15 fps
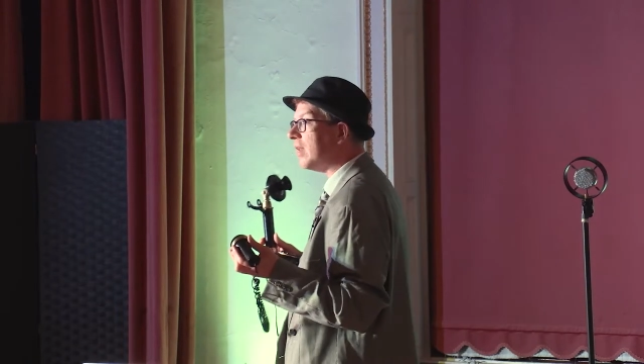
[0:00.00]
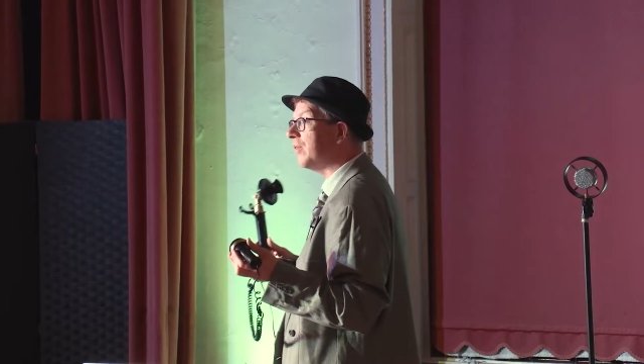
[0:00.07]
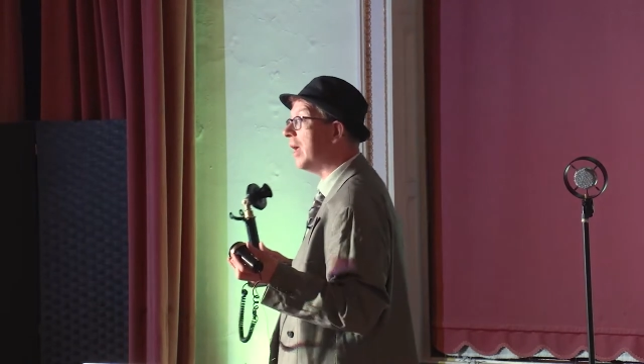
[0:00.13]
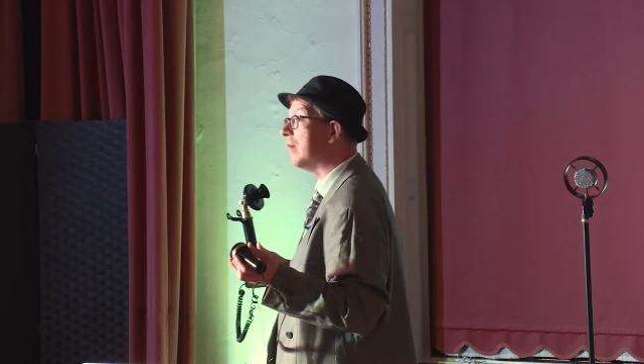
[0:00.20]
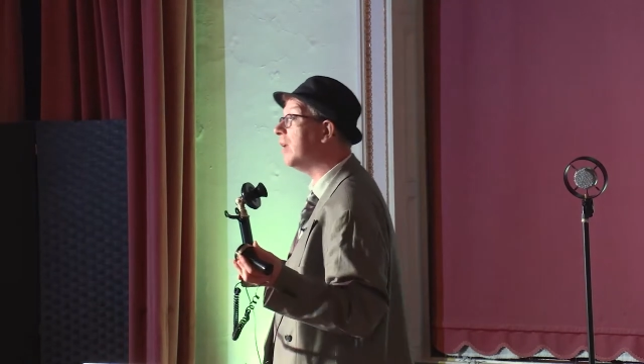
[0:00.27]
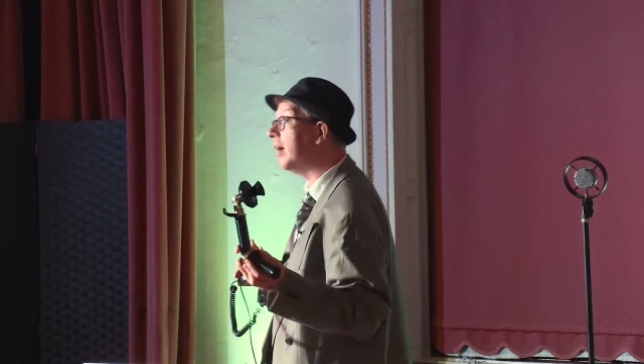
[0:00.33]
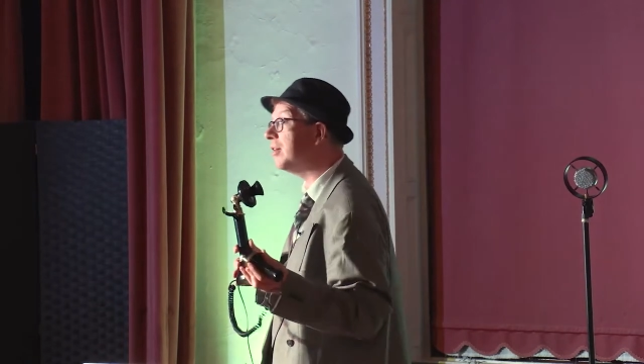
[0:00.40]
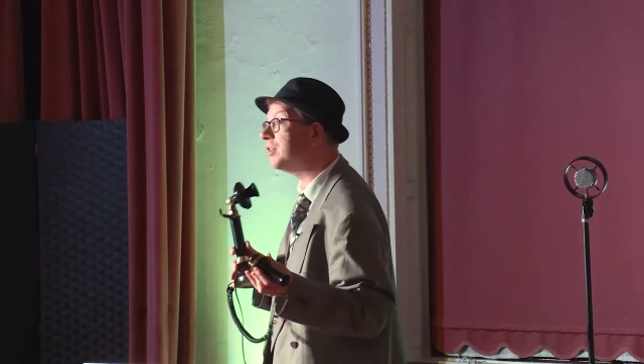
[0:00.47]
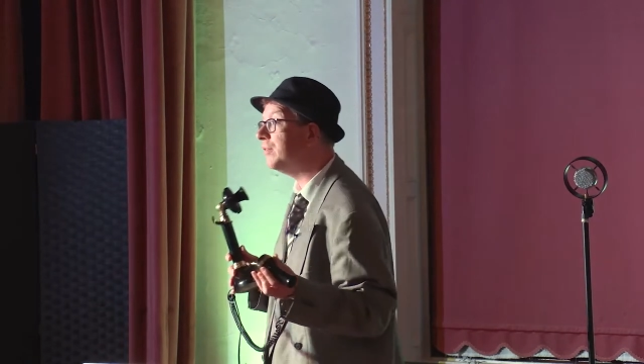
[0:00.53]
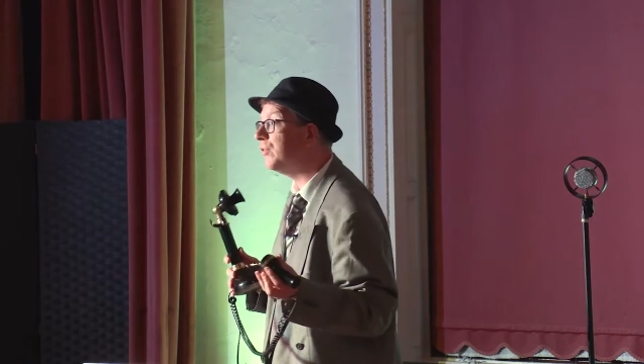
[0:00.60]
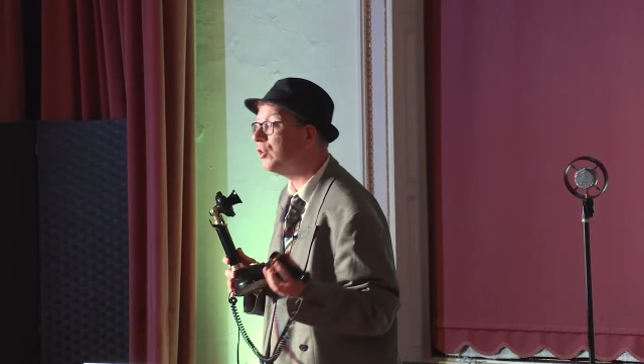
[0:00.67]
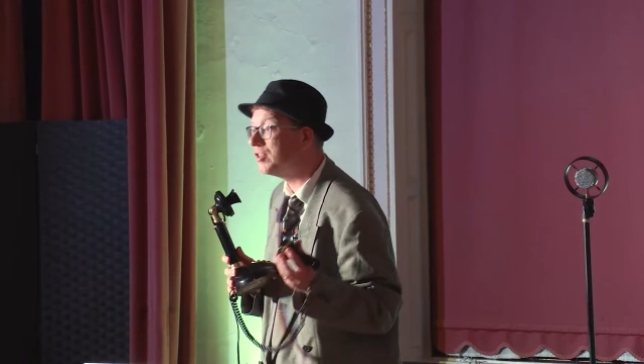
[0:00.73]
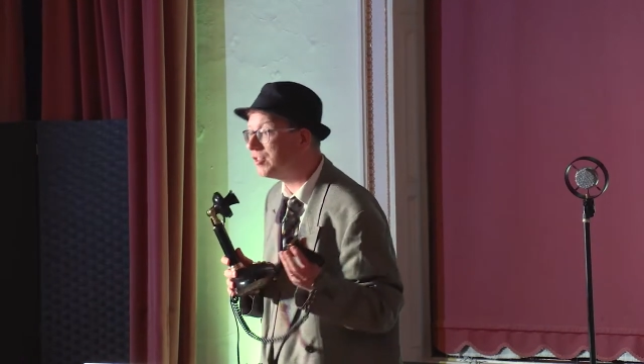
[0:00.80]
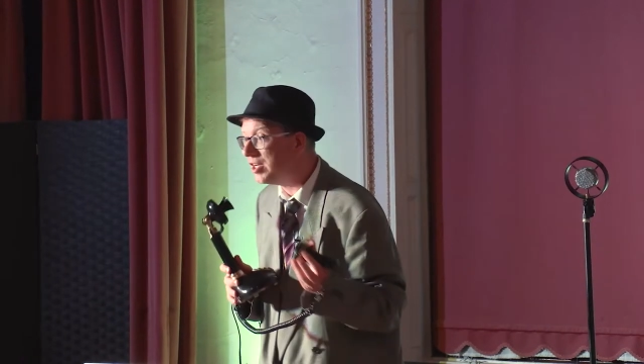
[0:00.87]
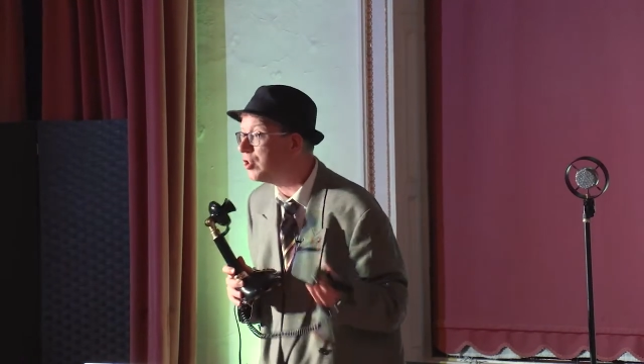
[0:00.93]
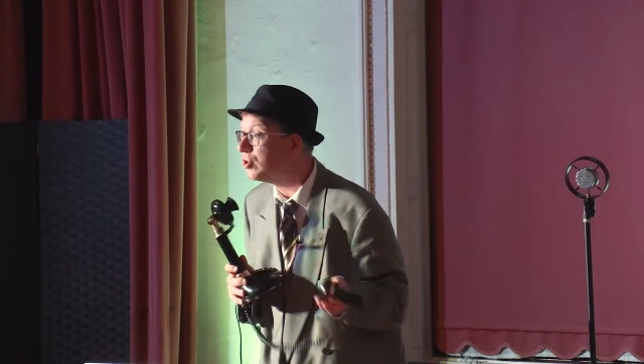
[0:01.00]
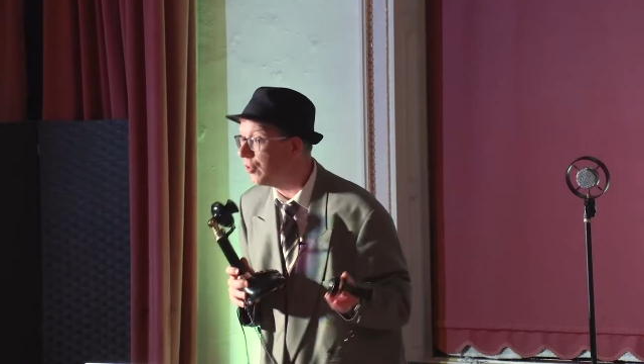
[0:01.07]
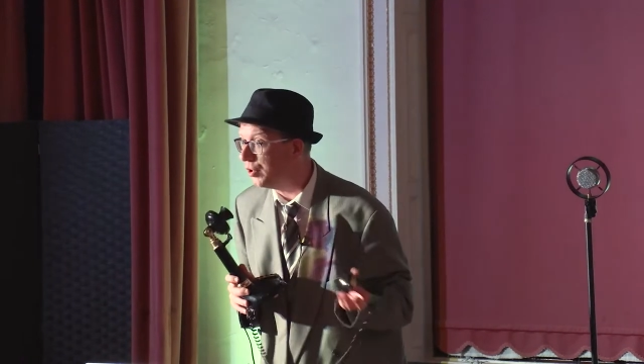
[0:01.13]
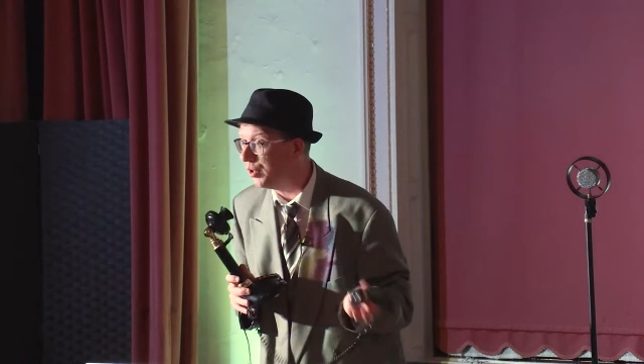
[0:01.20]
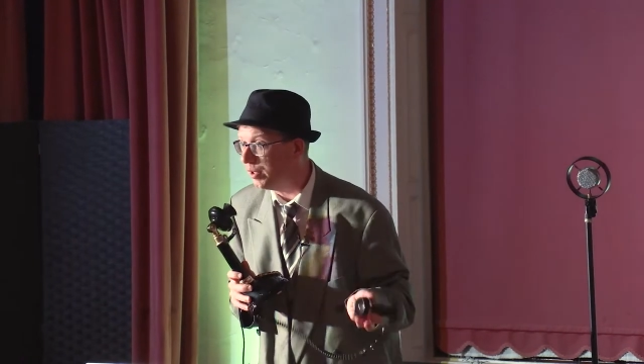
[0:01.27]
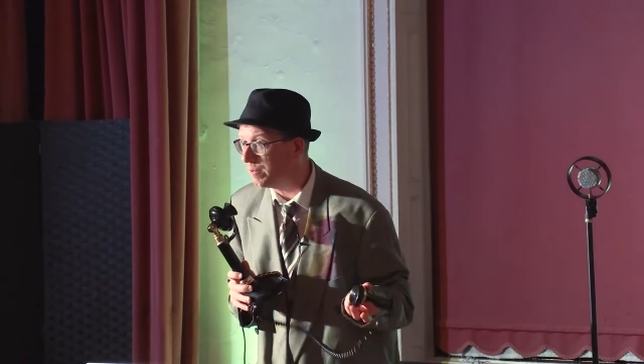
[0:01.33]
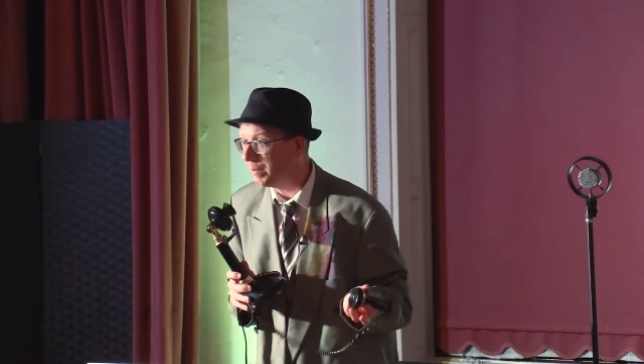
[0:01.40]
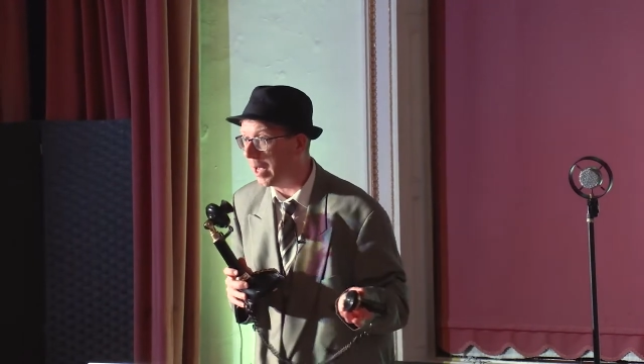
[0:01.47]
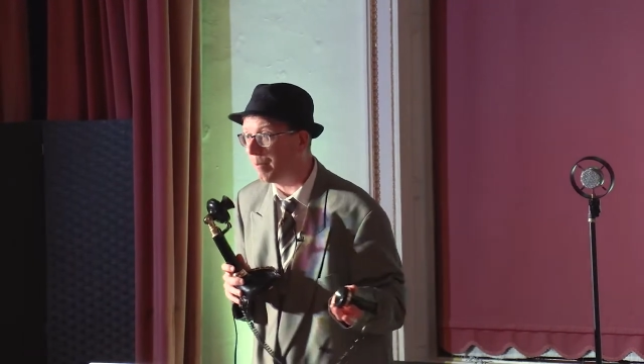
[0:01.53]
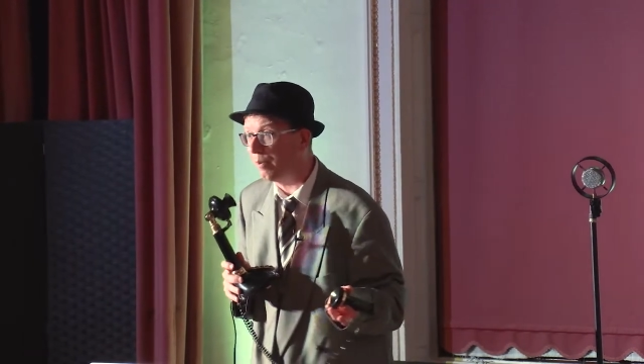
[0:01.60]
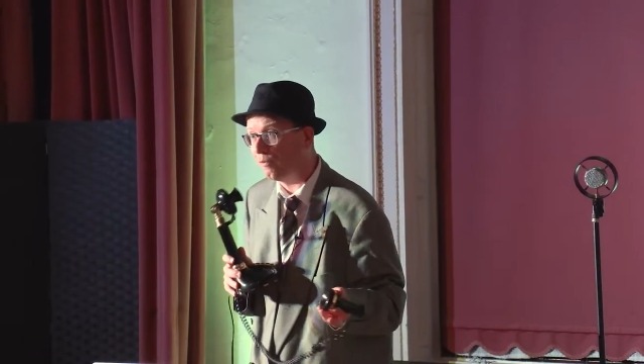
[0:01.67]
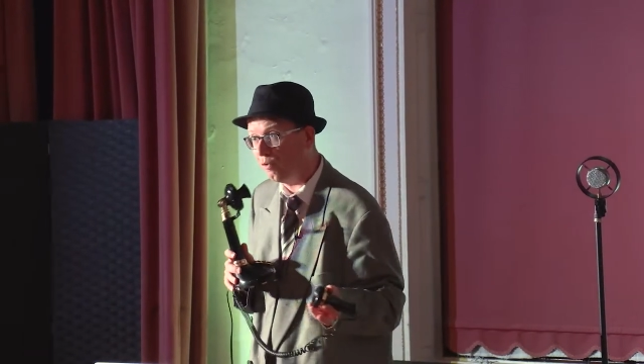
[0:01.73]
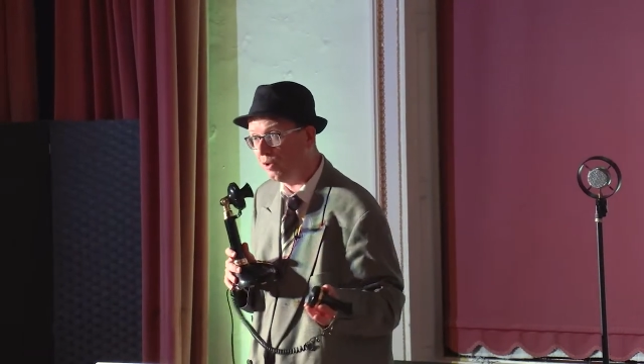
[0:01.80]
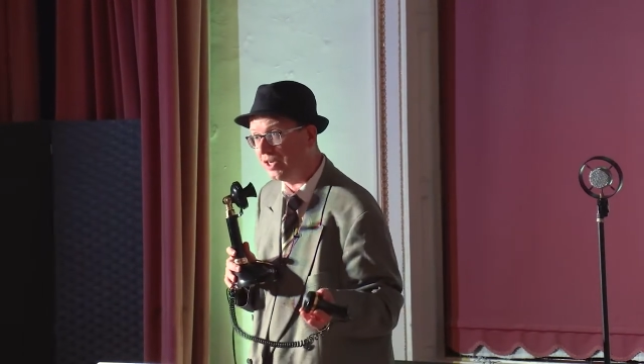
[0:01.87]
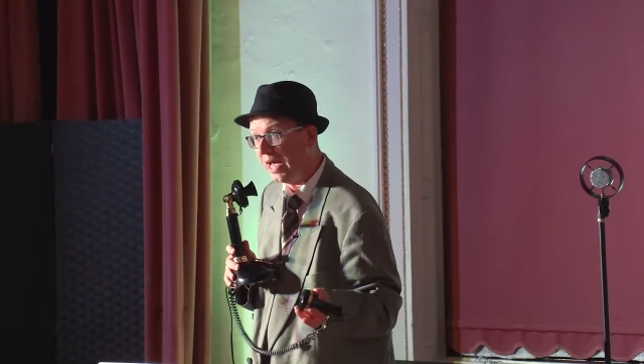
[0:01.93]
They've asked if he'll sit on the newspaper
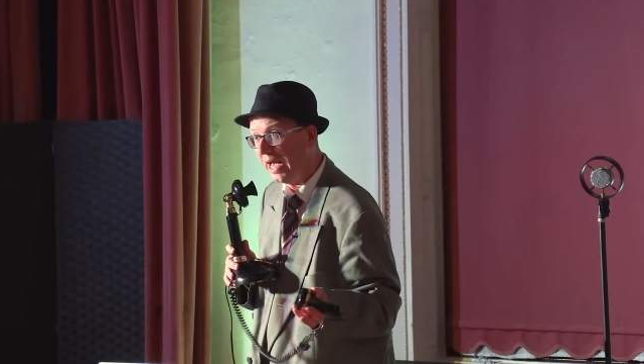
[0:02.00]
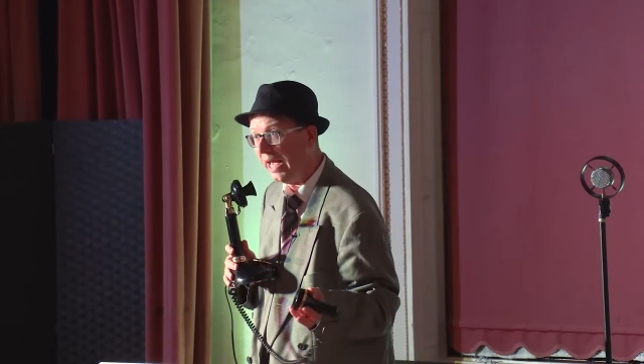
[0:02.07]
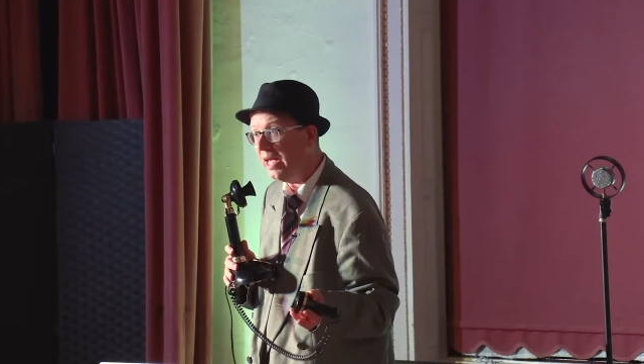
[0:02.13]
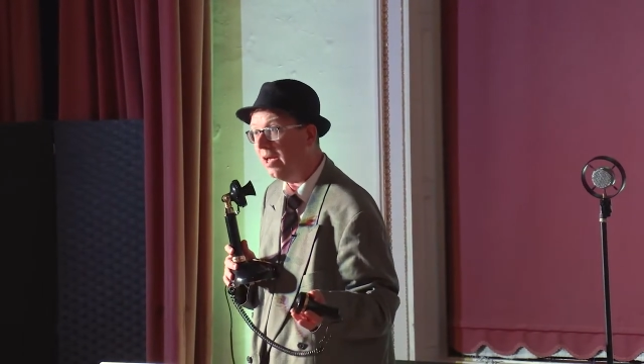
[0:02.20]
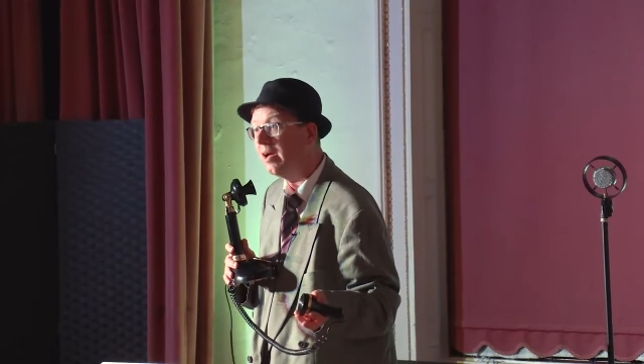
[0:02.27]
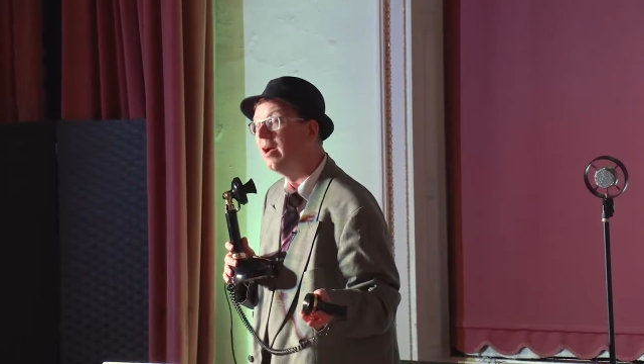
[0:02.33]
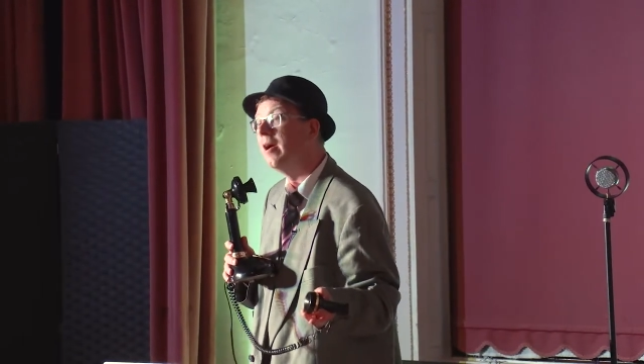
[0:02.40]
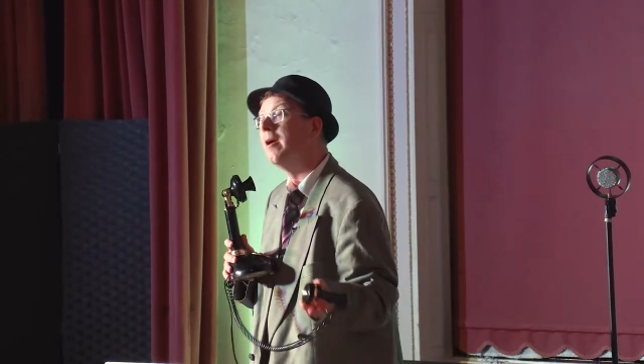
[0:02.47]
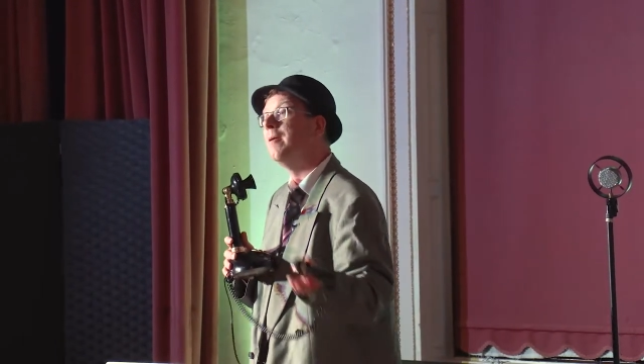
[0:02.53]
for a day